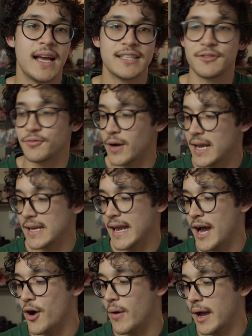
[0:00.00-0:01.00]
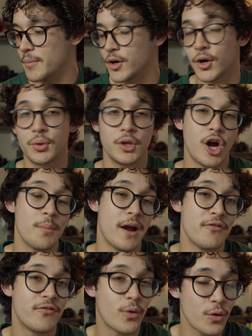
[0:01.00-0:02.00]
As of right now, I'm currently on
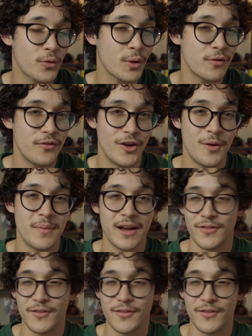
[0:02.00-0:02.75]
my 4th roll of film.